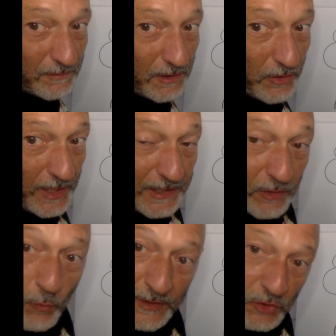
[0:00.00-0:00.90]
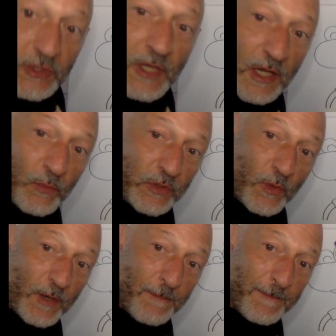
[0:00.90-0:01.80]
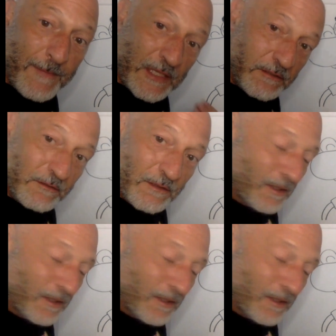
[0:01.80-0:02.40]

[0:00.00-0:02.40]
You know, like in winter time when you wear a mitten,